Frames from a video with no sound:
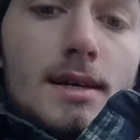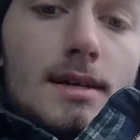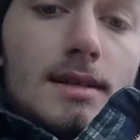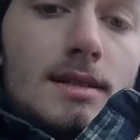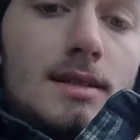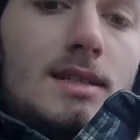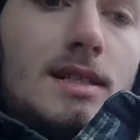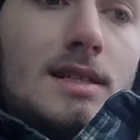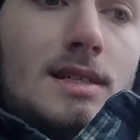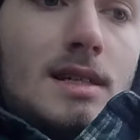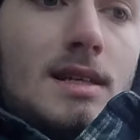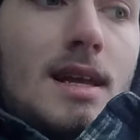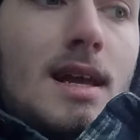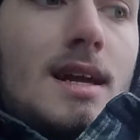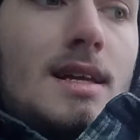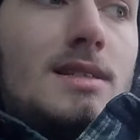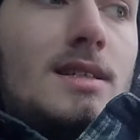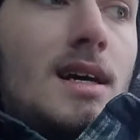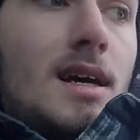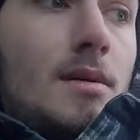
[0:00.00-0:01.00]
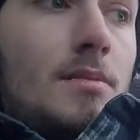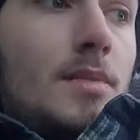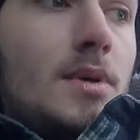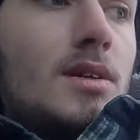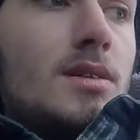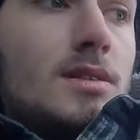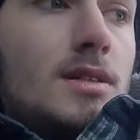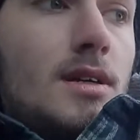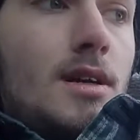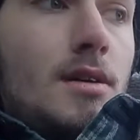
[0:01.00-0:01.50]
this isn't an
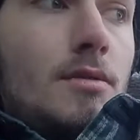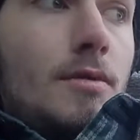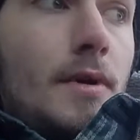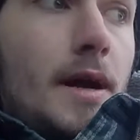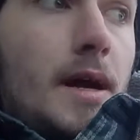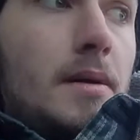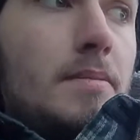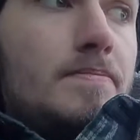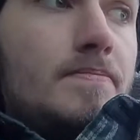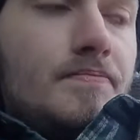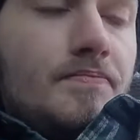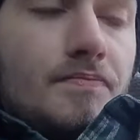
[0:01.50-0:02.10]
anti-military rant.